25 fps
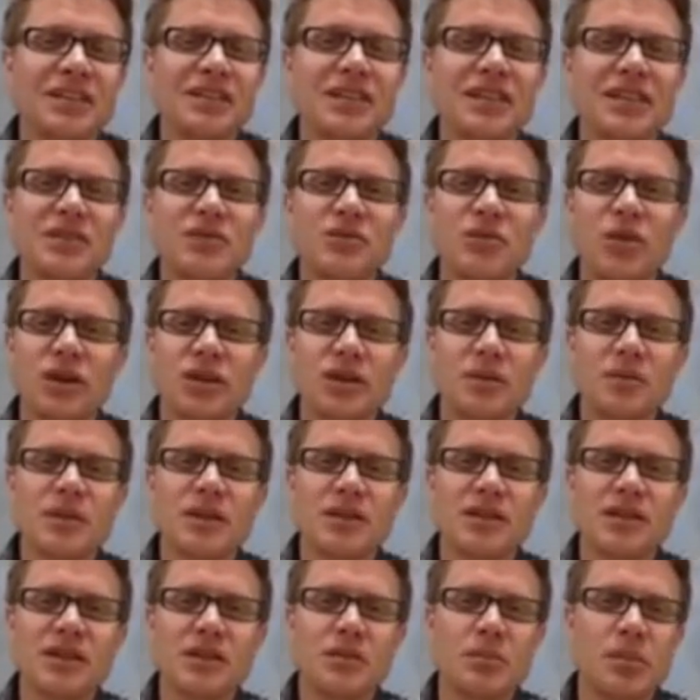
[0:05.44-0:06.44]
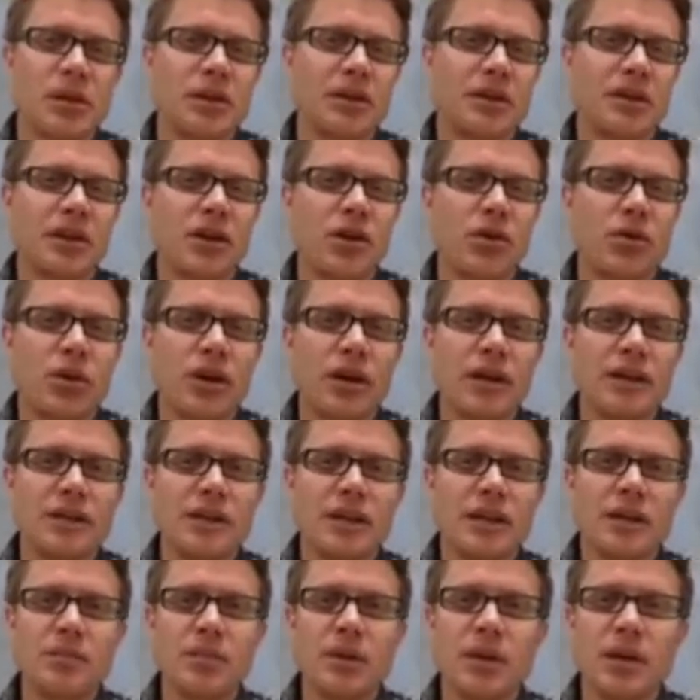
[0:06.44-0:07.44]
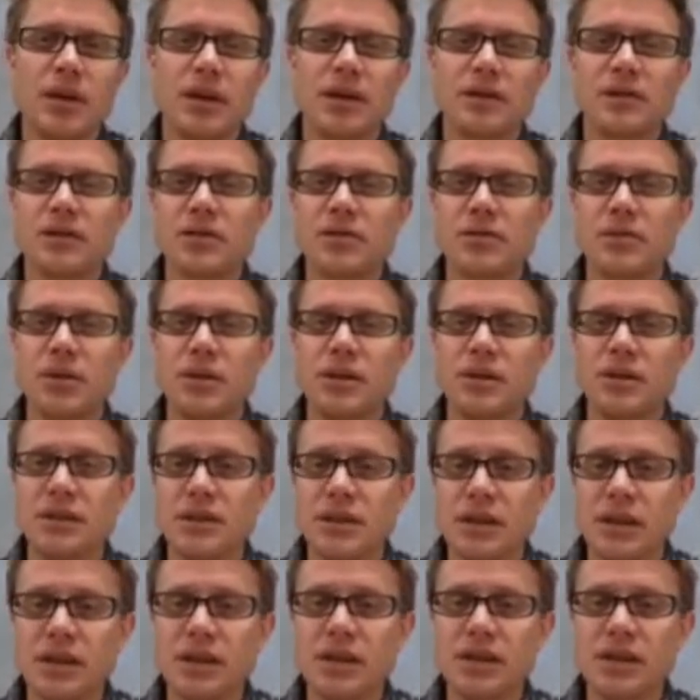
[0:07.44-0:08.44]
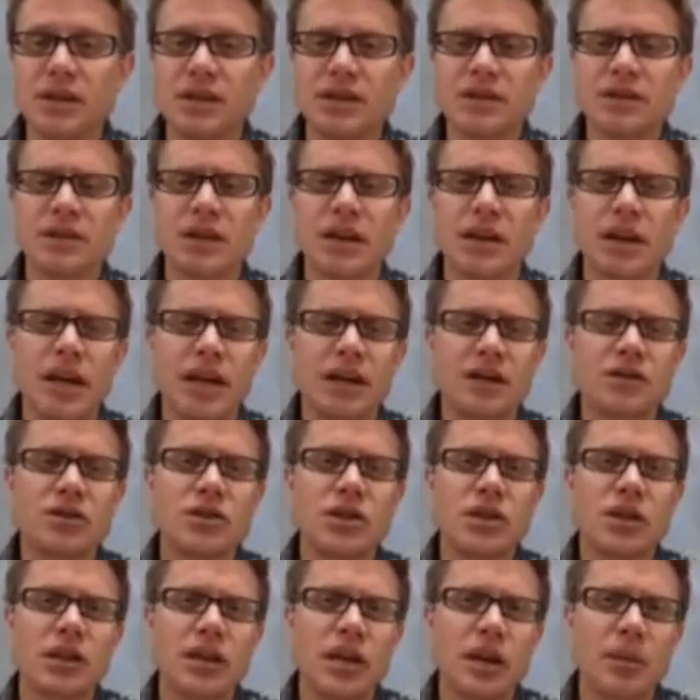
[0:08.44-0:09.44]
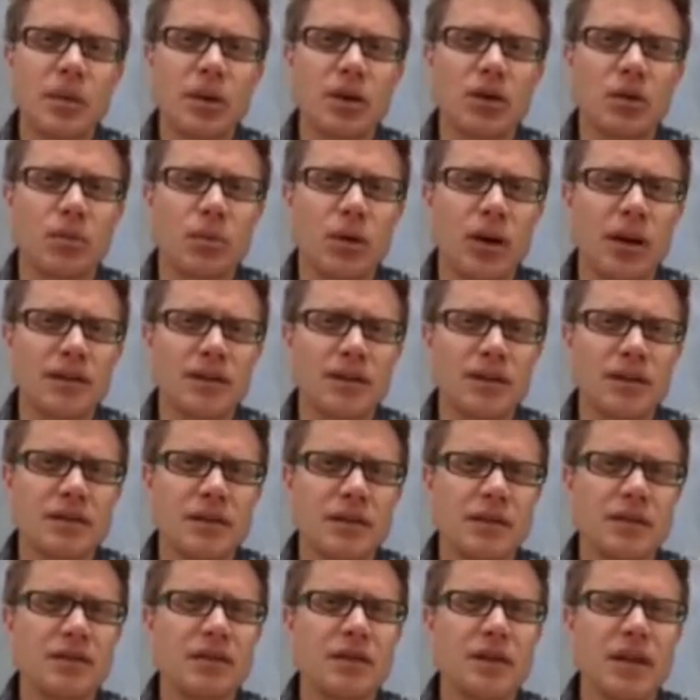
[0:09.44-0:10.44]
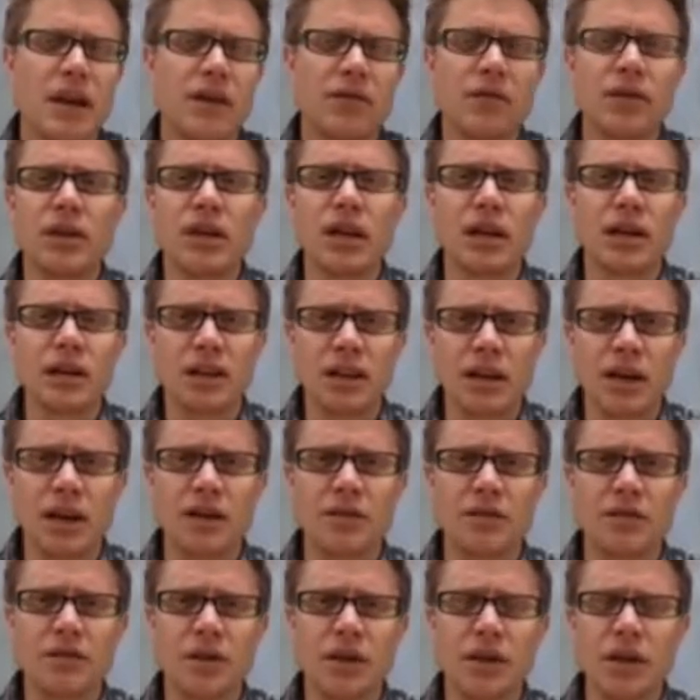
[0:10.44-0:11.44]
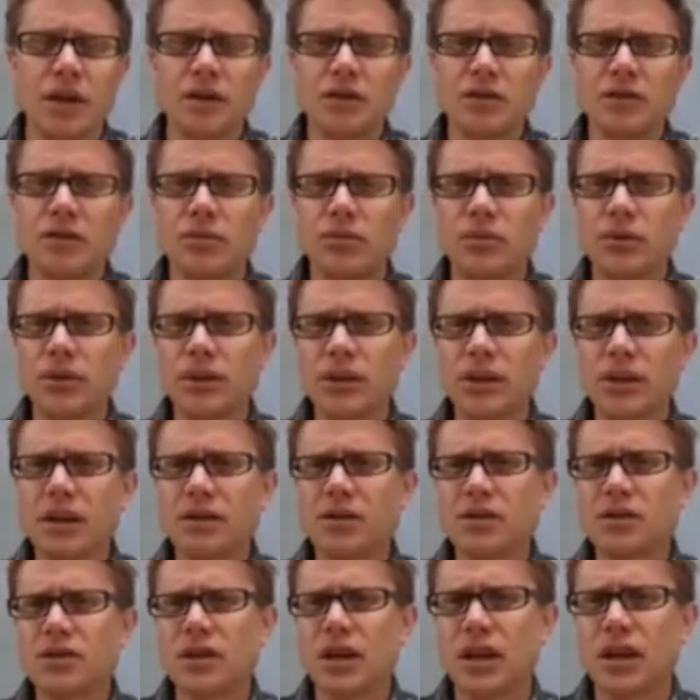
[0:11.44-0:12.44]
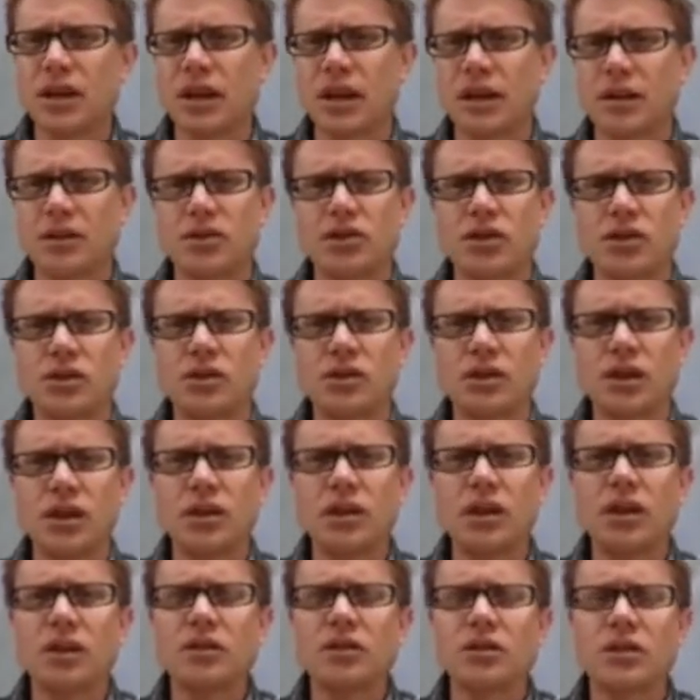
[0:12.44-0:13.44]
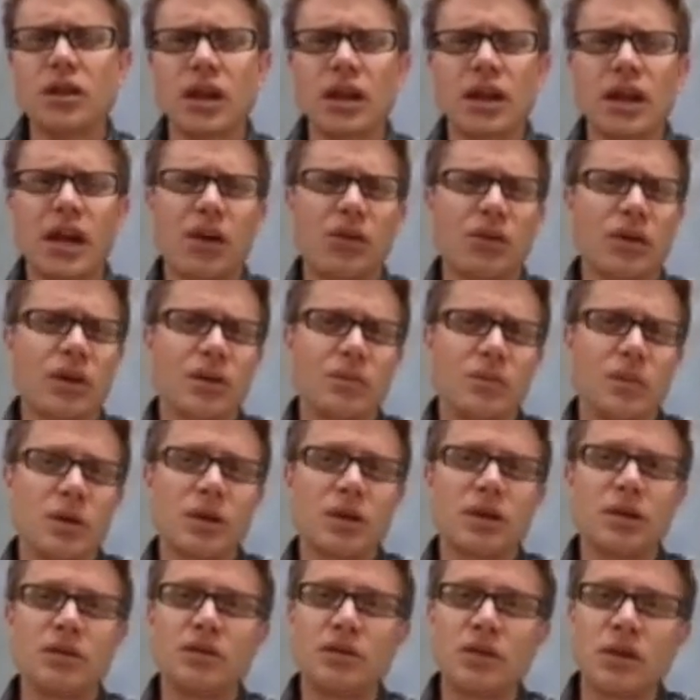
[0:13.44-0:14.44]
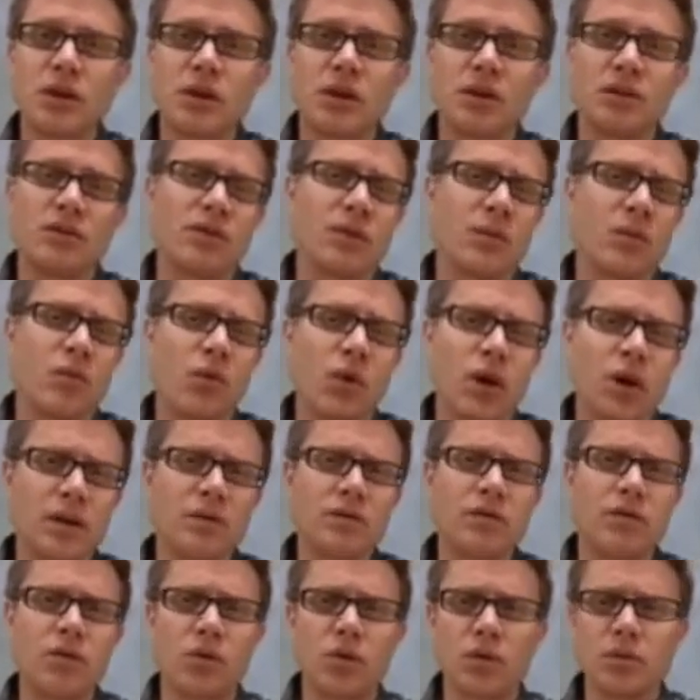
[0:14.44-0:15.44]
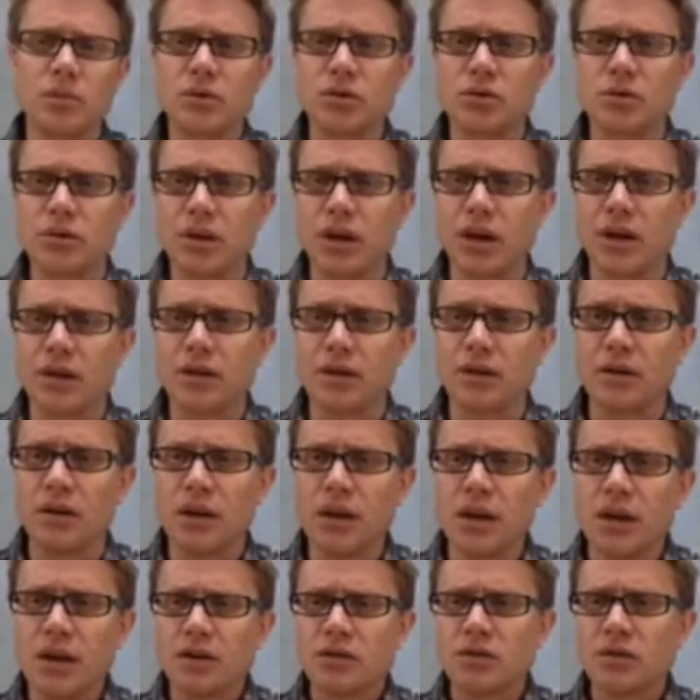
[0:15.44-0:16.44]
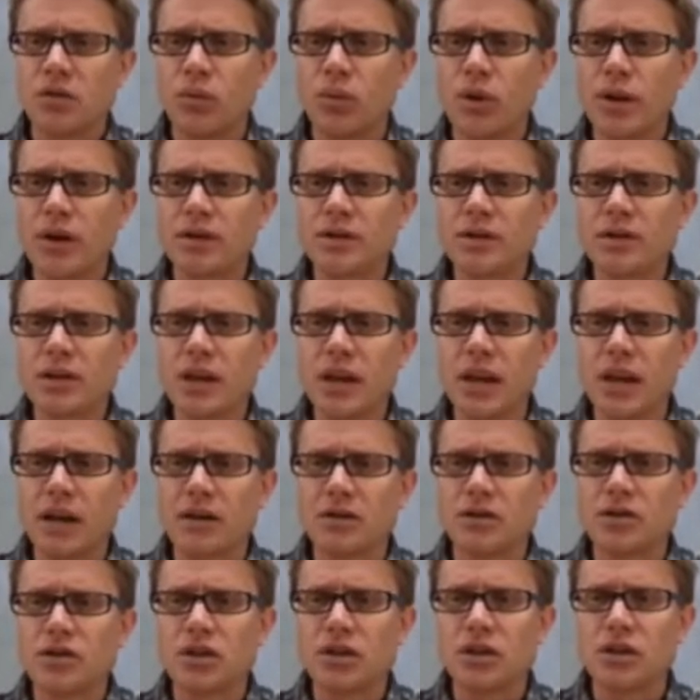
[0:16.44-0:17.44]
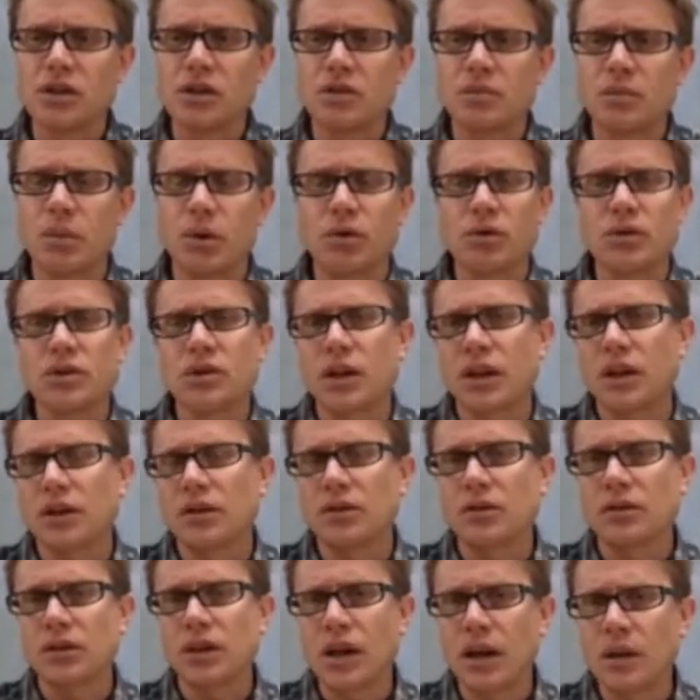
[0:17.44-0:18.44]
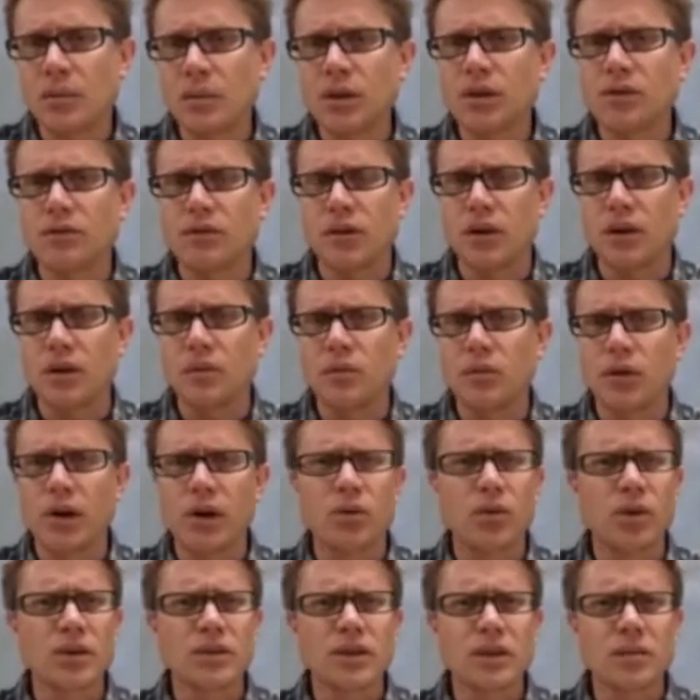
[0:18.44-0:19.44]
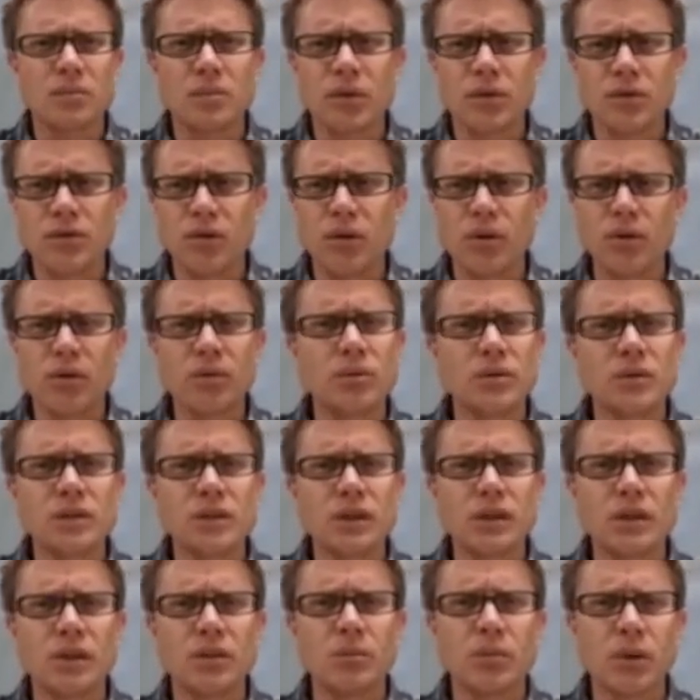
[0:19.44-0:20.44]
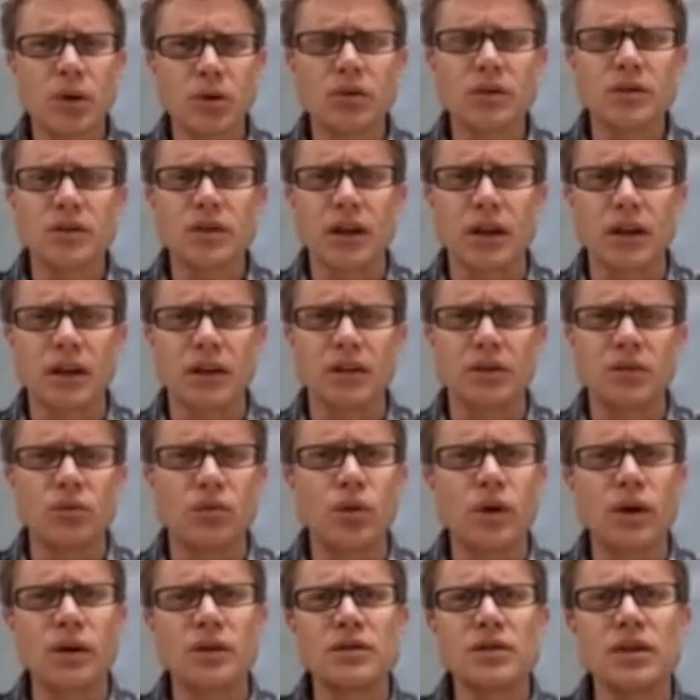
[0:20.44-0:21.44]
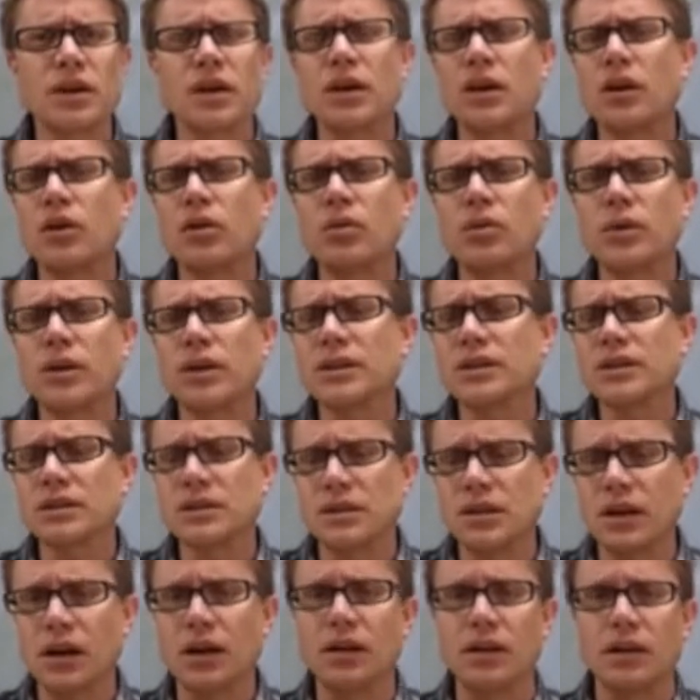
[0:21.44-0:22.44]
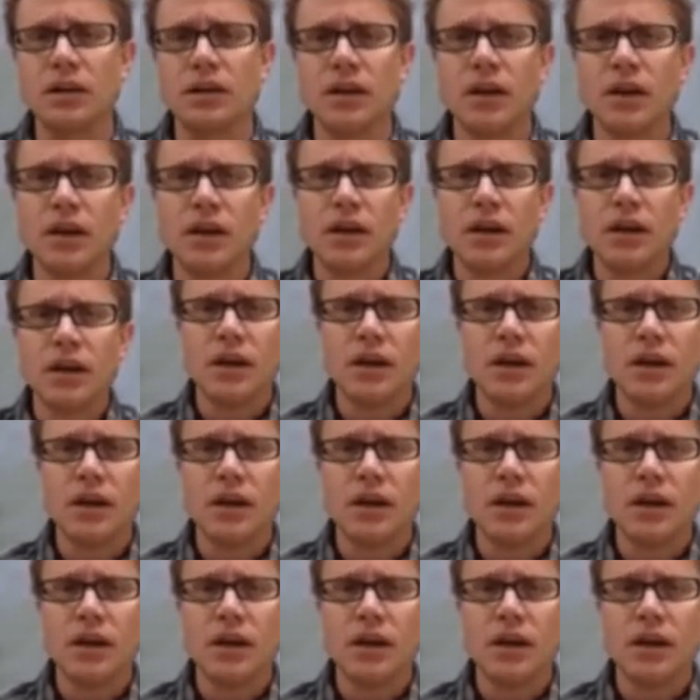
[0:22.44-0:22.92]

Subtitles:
Anderson, and welcome to Disciplinary Core Idea PS3D. This is on energy and chemical processes in everyday life. To really understand energy, you need to understand how it can be converted from one form to another. So where is the energy in this motorcycle coming from? Where was it before it was in the motorcycle, and where does it go when it's done?